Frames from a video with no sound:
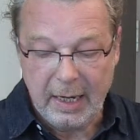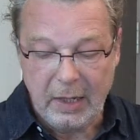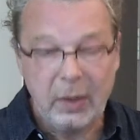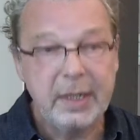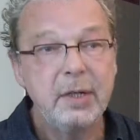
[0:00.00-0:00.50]

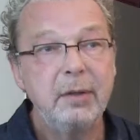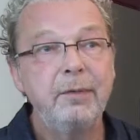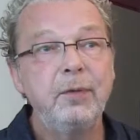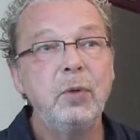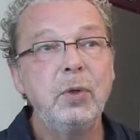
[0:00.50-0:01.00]
look into the
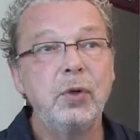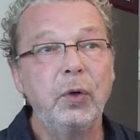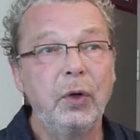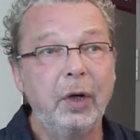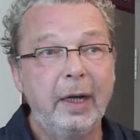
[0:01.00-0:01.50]

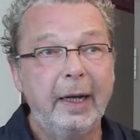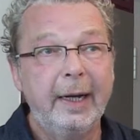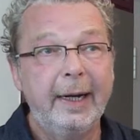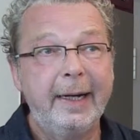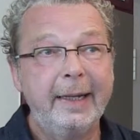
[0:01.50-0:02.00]
future,
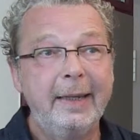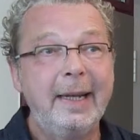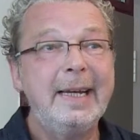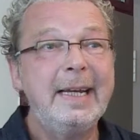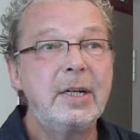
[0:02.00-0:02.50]
they
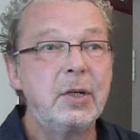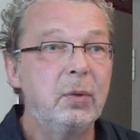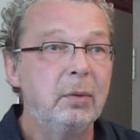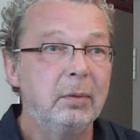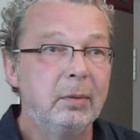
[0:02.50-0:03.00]
need
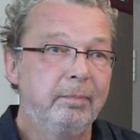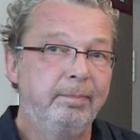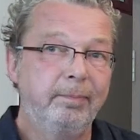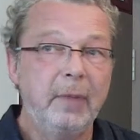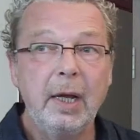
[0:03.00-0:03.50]
to
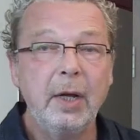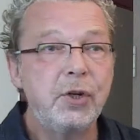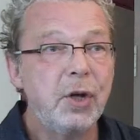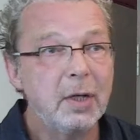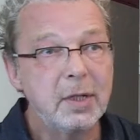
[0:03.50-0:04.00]

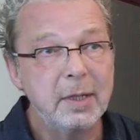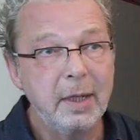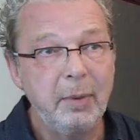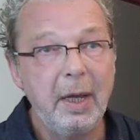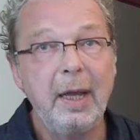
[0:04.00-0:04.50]
adjust
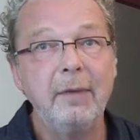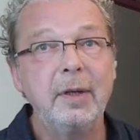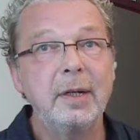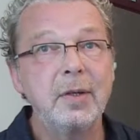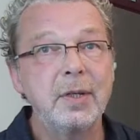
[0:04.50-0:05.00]
their
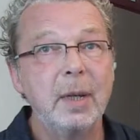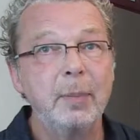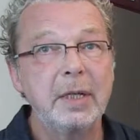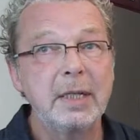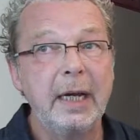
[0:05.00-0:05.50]
behavior to
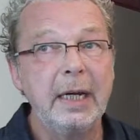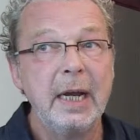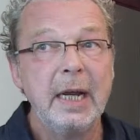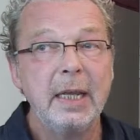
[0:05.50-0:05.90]
some extent.